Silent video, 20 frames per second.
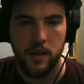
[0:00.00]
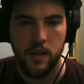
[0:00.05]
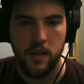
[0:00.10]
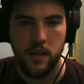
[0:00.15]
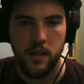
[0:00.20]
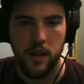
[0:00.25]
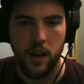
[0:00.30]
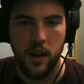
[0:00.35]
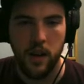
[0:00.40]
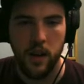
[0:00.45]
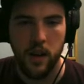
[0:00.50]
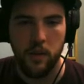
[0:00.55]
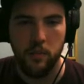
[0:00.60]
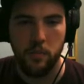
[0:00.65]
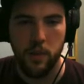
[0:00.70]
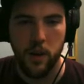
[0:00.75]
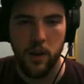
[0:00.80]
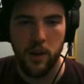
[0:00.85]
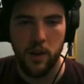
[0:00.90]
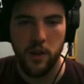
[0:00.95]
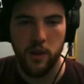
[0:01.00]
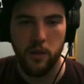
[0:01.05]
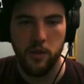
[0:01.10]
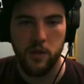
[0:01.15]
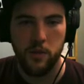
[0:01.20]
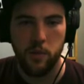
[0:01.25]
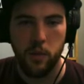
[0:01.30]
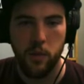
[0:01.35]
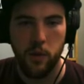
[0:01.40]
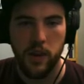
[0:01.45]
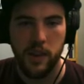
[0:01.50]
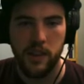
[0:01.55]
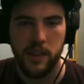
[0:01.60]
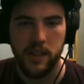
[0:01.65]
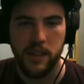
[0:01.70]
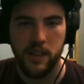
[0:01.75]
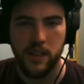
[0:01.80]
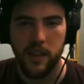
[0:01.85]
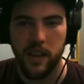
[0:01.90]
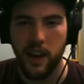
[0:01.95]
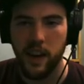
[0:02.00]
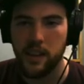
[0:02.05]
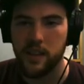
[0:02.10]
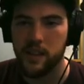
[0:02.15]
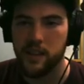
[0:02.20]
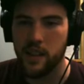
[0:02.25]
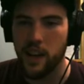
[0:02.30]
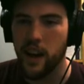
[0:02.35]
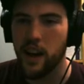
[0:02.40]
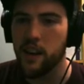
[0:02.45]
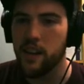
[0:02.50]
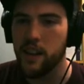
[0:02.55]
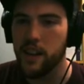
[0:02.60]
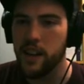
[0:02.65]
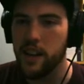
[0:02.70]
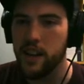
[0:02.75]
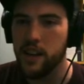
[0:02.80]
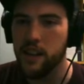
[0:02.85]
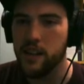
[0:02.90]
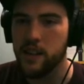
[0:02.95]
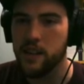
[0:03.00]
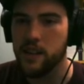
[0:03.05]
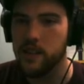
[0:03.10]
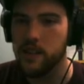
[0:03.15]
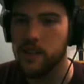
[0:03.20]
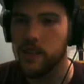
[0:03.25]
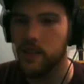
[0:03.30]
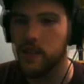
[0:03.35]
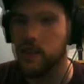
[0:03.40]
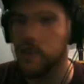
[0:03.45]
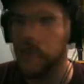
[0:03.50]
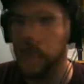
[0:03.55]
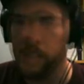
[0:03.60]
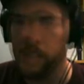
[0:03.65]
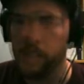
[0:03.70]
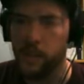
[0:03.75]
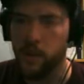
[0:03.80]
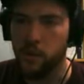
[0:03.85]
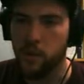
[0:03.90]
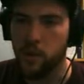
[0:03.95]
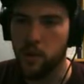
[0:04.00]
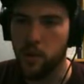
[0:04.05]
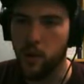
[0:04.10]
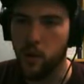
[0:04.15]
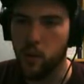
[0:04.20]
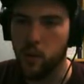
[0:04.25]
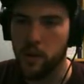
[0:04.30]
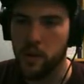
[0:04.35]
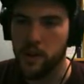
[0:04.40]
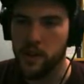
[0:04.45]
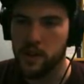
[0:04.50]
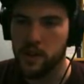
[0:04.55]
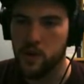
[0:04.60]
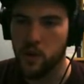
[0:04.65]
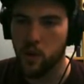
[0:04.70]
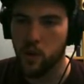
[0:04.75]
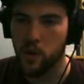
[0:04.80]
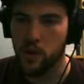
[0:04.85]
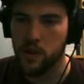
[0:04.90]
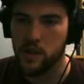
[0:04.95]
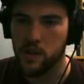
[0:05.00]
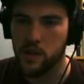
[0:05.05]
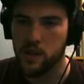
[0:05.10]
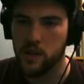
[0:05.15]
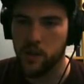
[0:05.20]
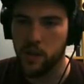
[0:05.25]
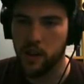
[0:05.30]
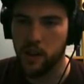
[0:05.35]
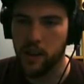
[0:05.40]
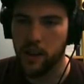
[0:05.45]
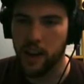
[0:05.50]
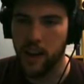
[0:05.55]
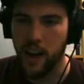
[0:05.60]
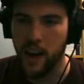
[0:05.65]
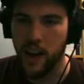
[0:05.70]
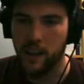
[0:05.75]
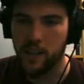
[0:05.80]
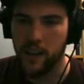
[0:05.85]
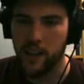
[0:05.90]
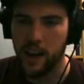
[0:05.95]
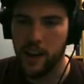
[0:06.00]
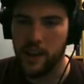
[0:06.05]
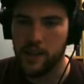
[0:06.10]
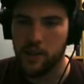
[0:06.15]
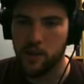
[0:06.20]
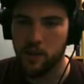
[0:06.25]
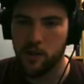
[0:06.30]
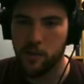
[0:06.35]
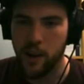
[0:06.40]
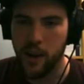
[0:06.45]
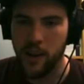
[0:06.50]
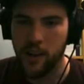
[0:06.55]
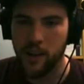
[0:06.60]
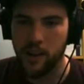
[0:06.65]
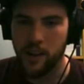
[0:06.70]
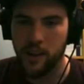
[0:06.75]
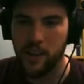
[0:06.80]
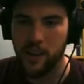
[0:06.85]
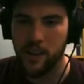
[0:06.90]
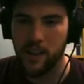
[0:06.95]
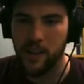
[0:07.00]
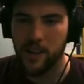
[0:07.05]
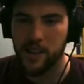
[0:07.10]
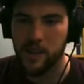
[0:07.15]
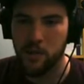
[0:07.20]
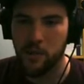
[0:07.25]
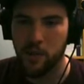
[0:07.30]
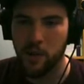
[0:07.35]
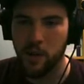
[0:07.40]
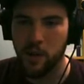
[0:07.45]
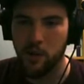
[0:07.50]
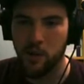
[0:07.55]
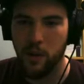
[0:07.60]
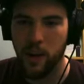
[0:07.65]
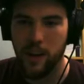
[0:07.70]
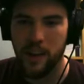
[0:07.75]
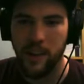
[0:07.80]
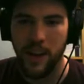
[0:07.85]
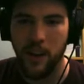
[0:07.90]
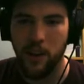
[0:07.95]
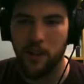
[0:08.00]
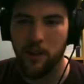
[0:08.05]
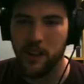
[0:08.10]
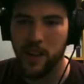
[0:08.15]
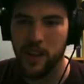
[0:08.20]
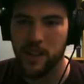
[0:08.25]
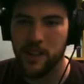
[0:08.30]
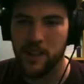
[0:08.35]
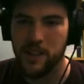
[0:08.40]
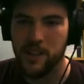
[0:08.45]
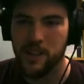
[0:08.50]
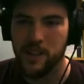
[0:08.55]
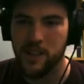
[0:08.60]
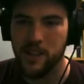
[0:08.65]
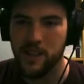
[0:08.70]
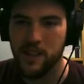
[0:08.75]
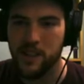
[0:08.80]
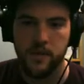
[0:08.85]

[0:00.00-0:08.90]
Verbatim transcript: Dump all those points into dexterity. Basically want to open this door just so I can have it as a reminder that this is where the way down is.